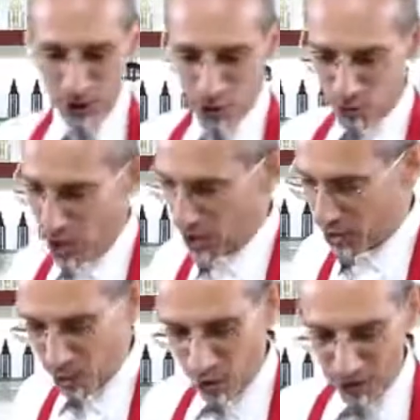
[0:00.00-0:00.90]
the
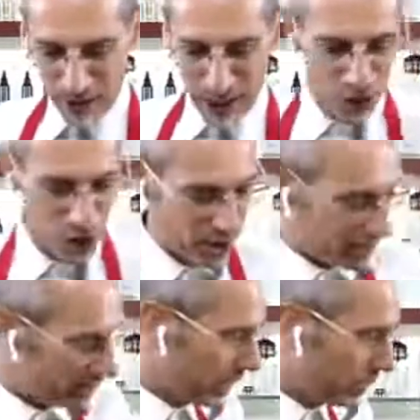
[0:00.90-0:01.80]
rock and
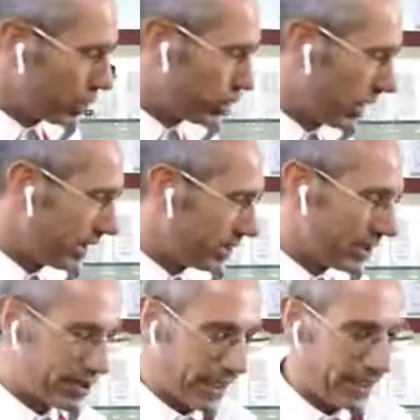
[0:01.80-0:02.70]
old-fashioned. Then which one is
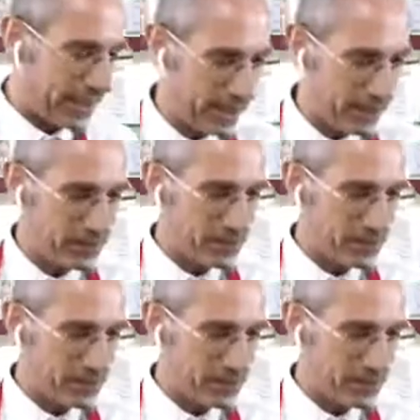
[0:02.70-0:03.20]
the second?